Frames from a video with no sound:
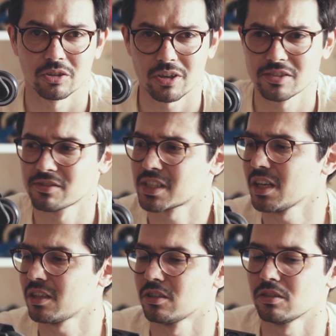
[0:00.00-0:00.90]
For aggressive
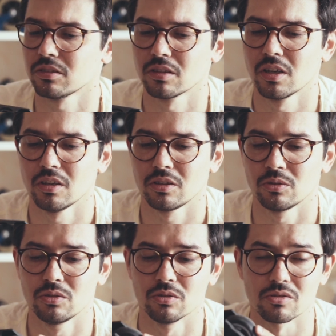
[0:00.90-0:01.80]
skating,
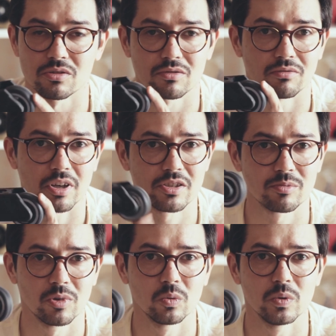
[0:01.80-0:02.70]
you use very
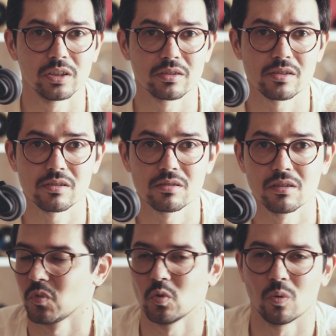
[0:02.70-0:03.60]
small wheels.
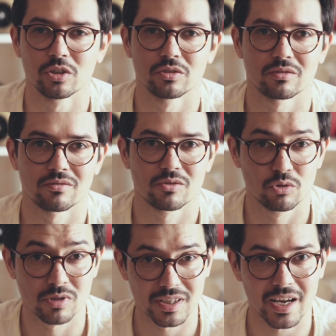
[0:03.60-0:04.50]
You want
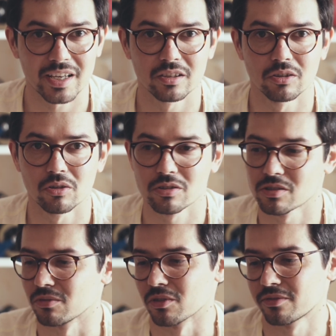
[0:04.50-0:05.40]
to slide a lot,
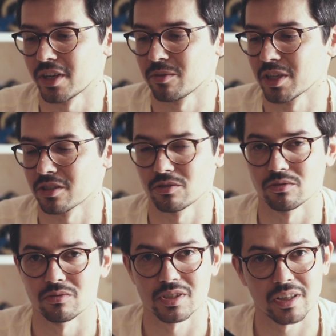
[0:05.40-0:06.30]
so your frame has
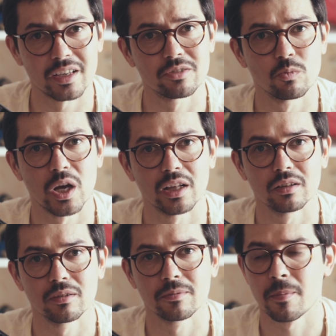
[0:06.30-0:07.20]
to slide
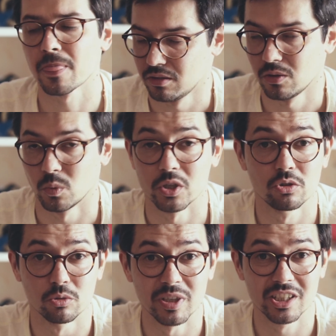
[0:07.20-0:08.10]
well. When
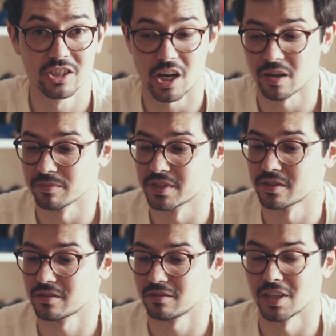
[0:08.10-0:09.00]
you do big
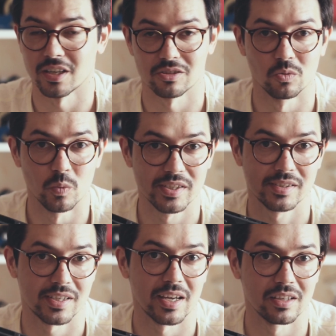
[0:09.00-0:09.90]
jumps, it has to
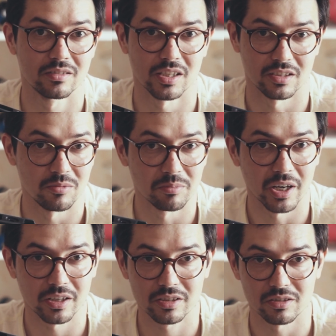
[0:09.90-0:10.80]
withstand that
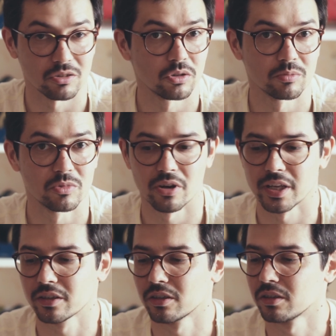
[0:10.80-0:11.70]
impact and not
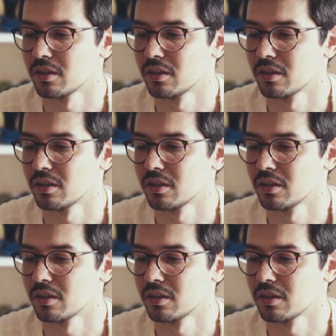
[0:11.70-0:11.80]
break.